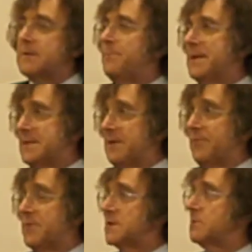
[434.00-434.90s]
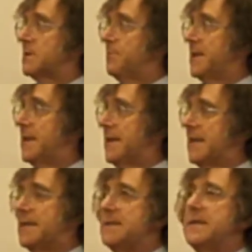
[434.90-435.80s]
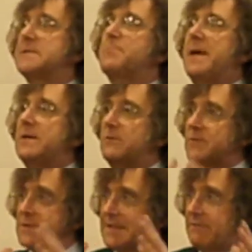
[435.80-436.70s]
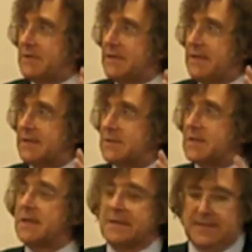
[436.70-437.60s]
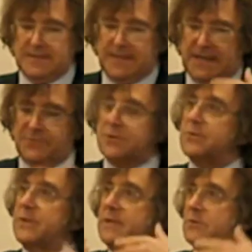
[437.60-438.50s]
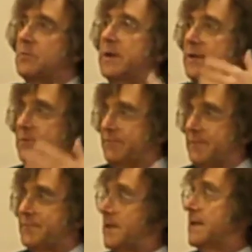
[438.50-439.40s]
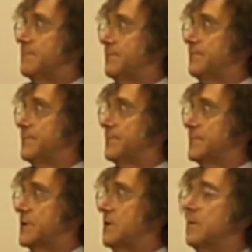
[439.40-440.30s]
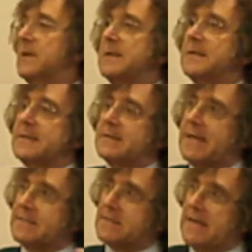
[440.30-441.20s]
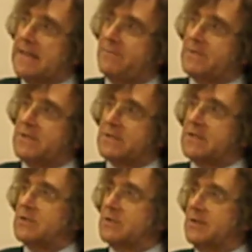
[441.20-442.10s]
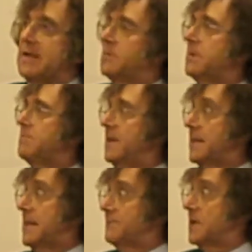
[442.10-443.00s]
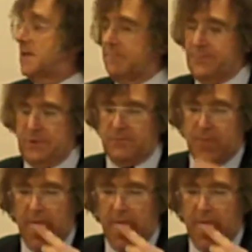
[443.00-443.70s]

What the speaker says: the big difference with the BAN, it's paid over 7 years, not 30, 20, or 15. So that's kind of a decision that we might have to come to.